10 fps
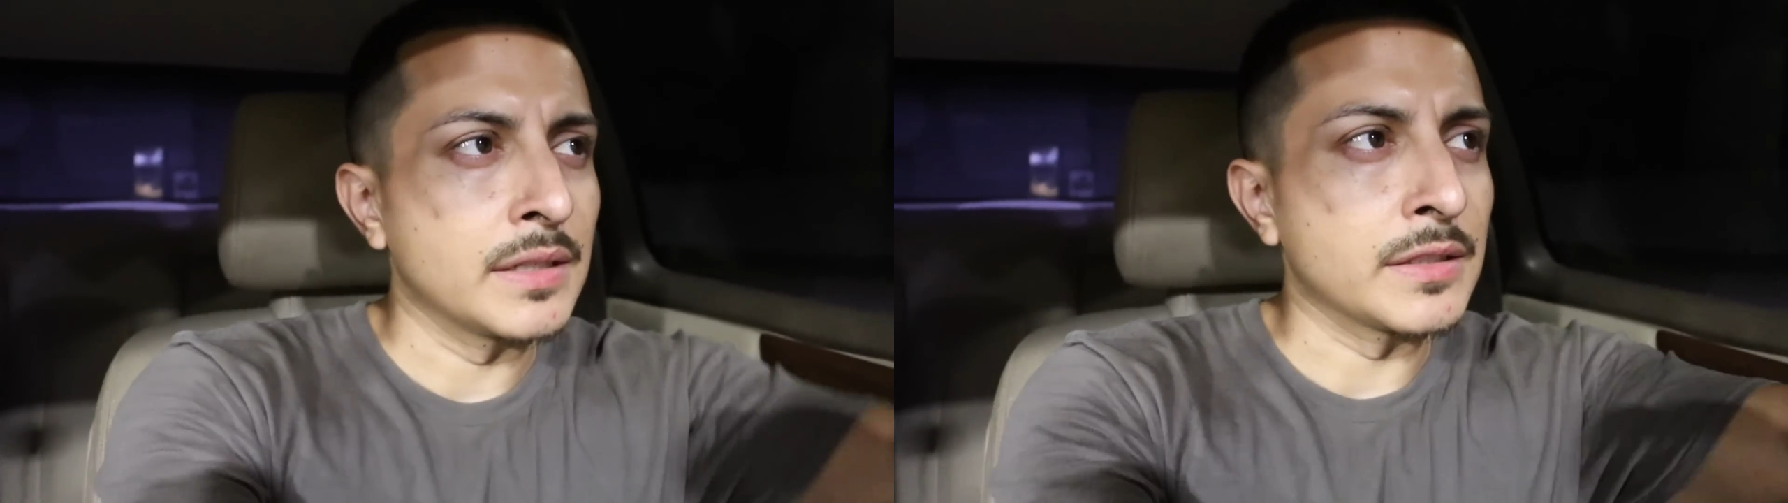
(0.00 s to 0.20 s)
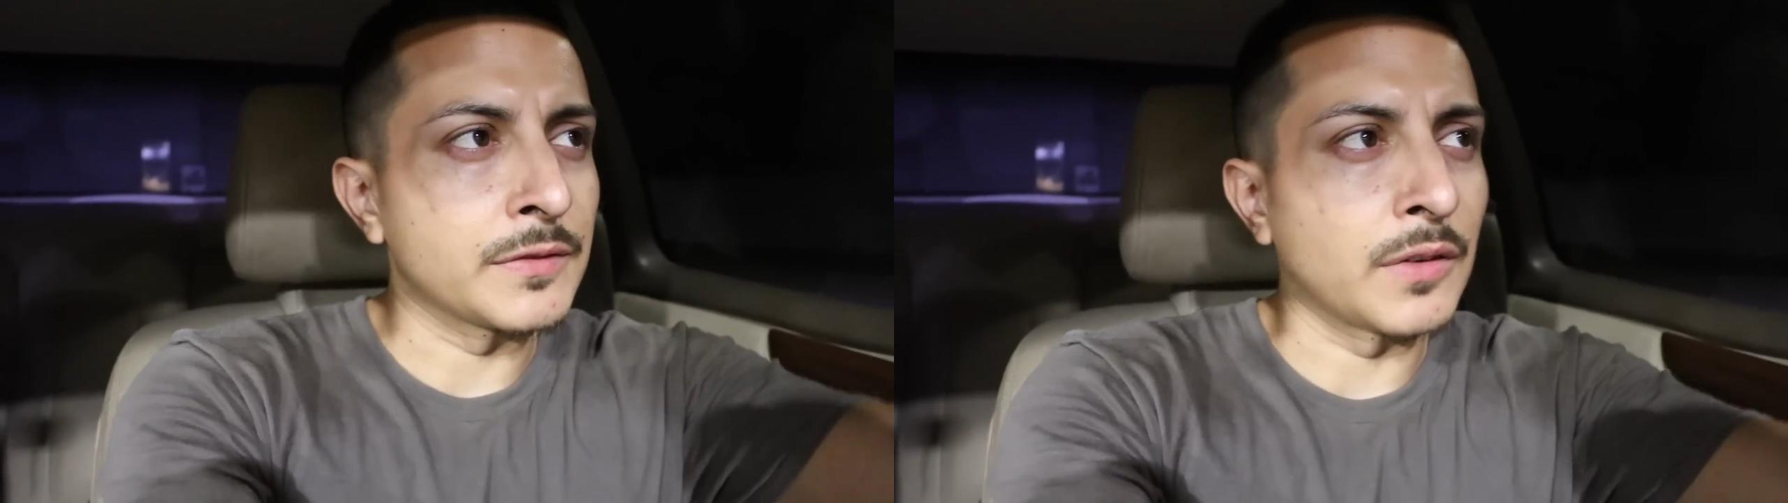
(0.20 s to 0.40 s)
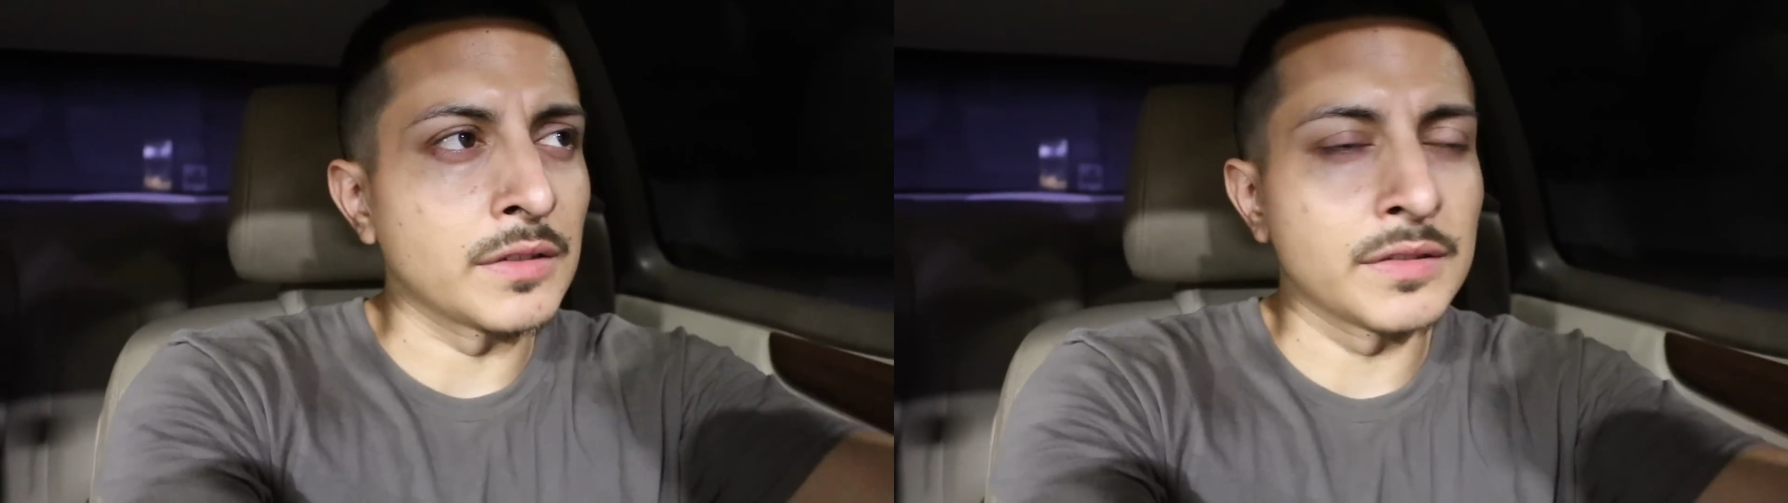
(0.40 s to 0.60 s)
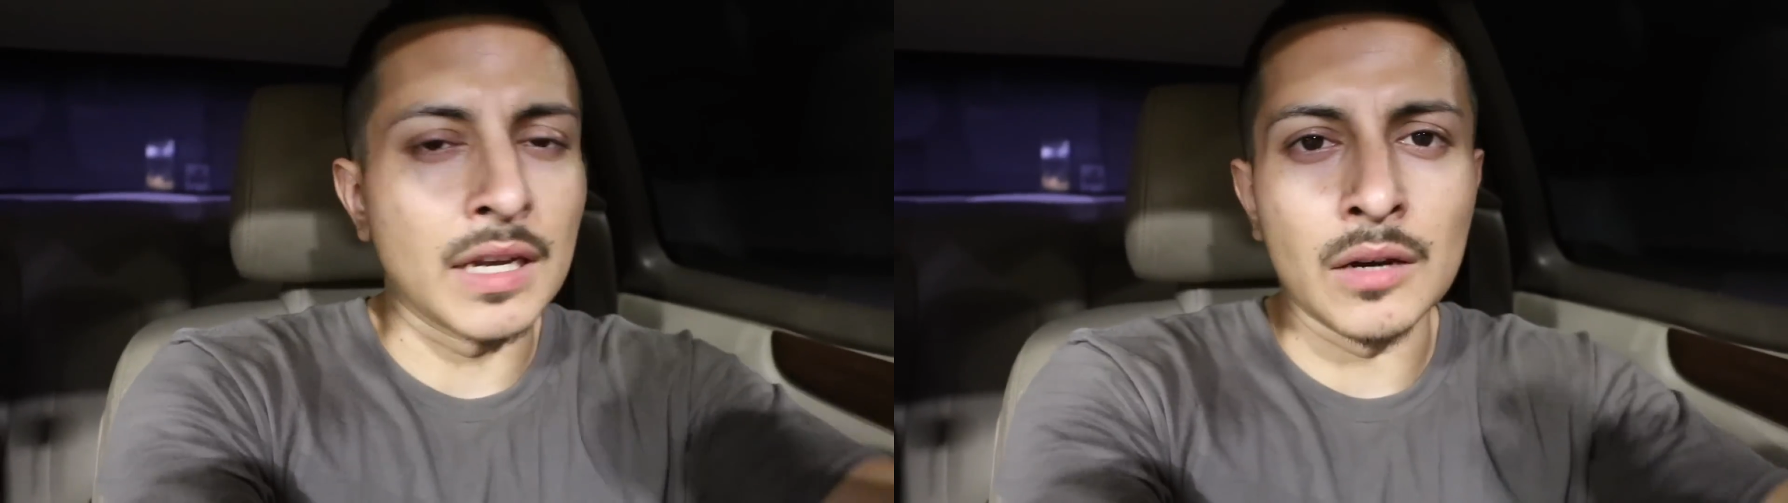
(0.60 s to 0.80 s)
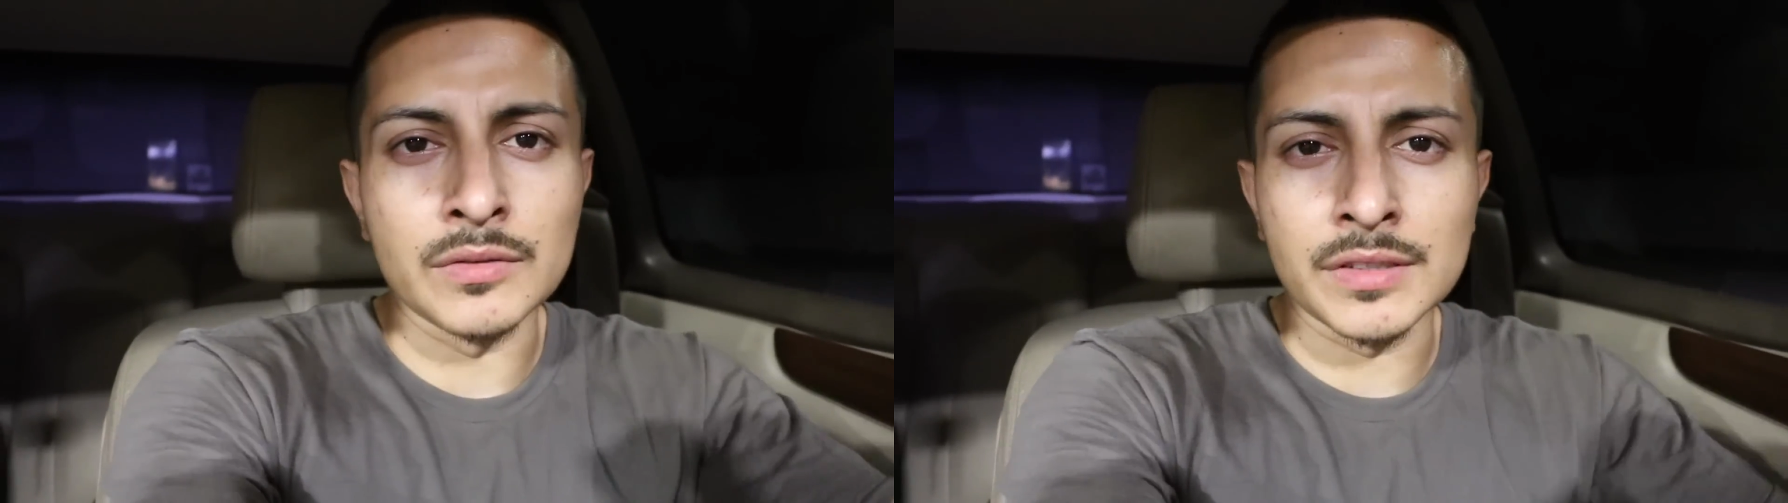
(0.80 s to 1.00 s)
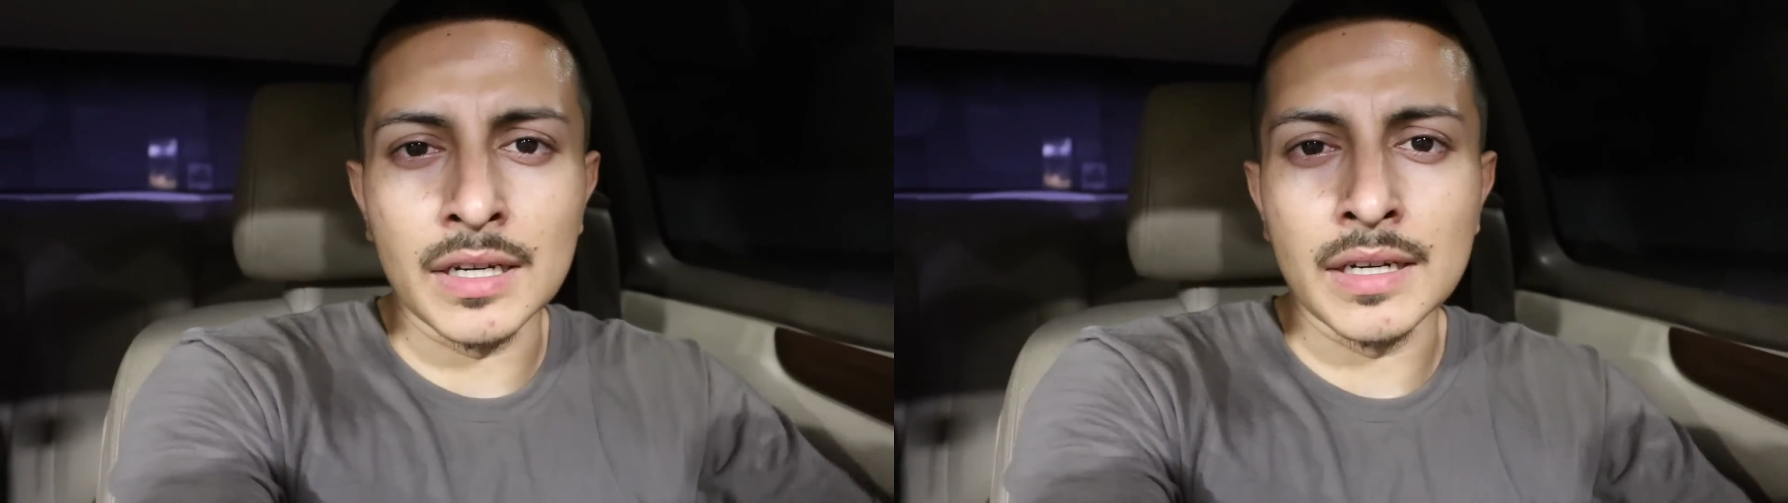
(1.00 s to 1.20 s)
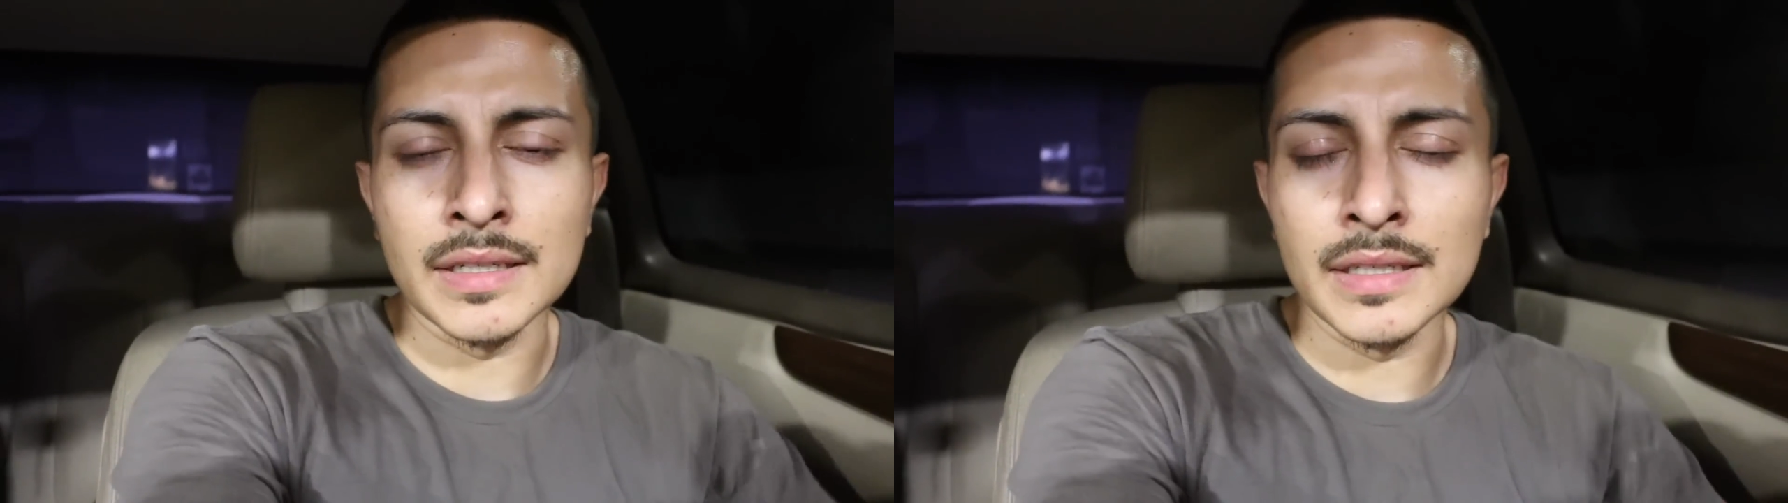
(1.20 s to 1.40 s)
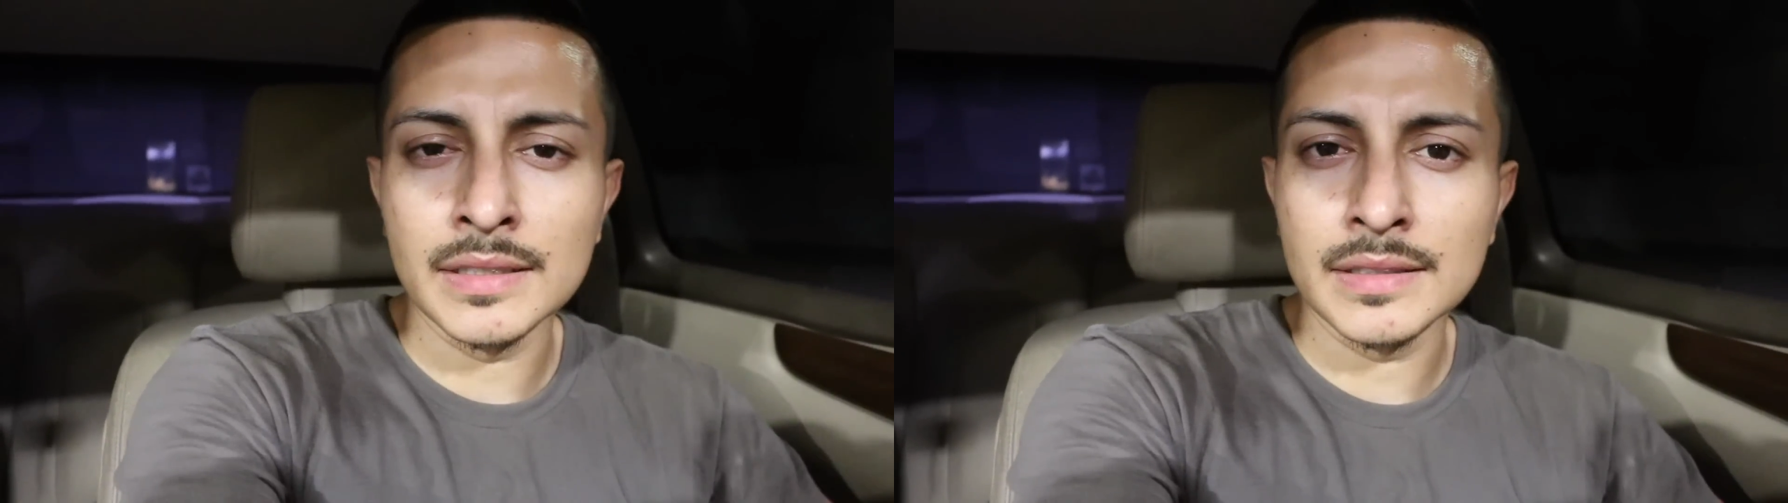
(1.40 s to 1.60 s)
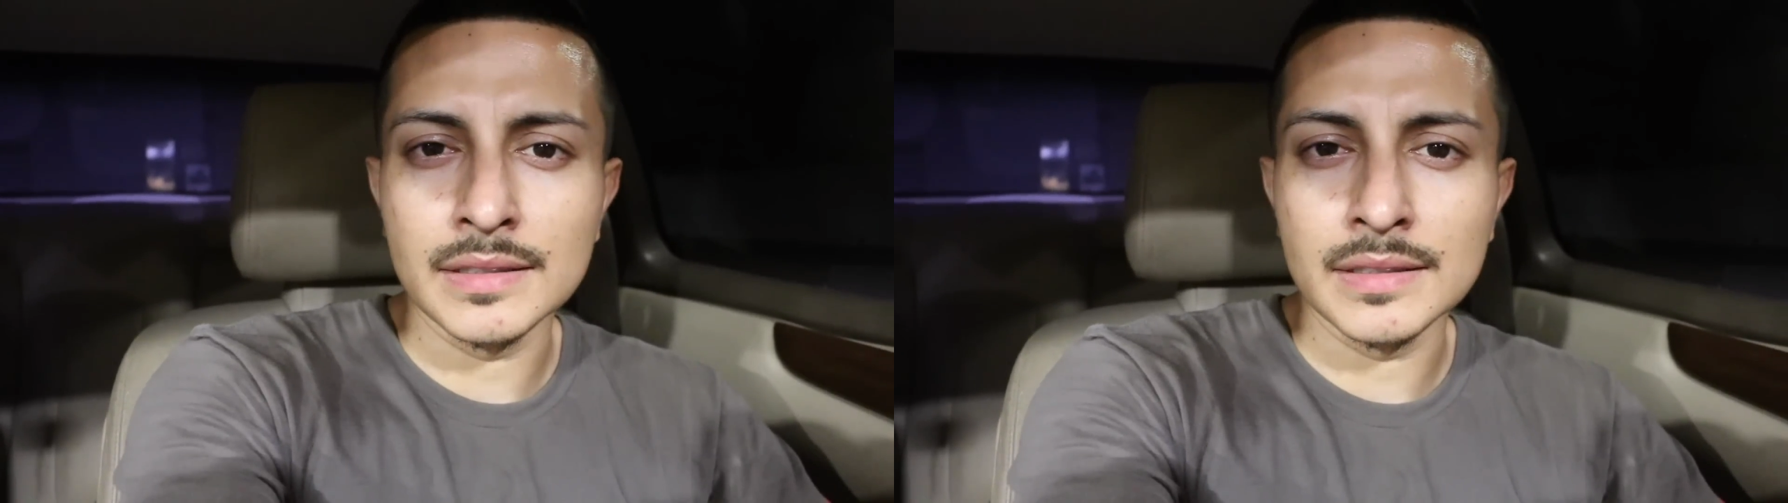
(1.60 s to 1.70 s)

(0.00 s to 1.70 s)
As far as the outside,